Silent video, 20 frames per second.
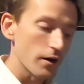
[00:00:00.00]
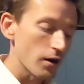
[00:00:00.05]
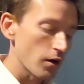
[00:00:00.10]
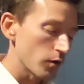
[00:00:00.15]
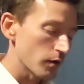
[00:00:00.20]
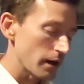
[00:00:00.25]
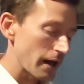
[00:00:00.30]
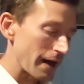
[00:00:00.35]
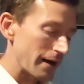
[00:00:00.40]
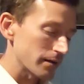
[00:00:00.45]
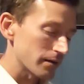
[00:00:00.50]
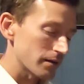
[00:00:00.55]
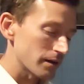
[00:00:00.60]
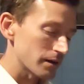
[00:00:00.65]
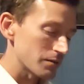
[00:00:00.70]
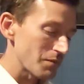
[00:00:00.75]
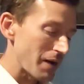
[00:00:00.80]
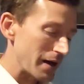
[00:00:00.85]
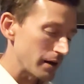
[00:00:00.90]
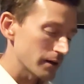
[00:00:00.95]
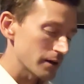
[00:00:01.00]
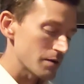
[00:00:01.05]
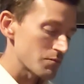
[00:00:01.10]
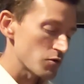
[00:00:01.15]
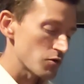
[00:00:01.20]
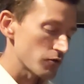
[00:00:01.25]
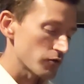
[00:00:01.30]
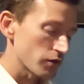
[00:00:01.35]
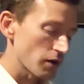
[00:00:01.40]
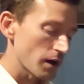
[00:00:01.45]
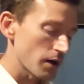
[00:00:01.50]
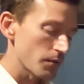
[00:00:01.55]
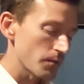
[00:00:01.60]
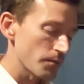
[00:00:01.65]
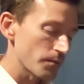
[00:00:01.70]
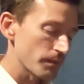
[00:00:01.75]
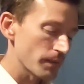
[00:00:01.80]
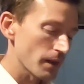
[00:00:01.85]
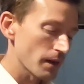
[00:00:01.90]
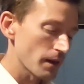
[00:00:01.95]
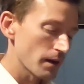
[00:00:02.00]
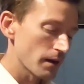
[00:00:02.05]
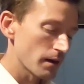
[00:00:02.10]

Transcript: note as the melody moves up.